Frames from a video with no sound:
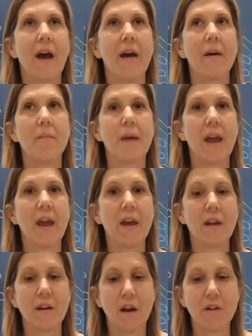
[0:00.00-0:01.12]
um,
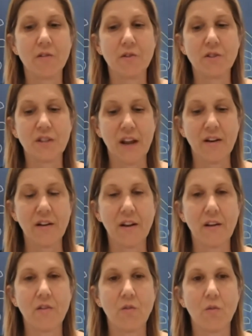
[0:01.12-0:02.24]
and
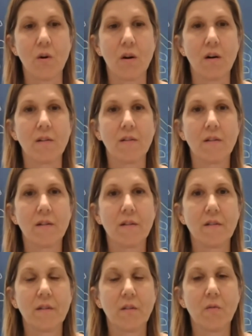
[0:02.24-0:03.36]
understanding your
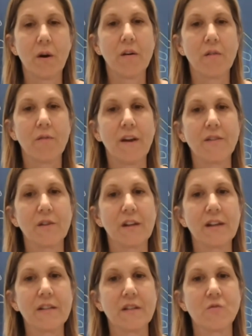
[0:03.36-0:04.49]
critical vendor
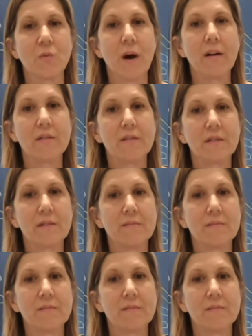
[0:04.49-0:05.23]
list as well.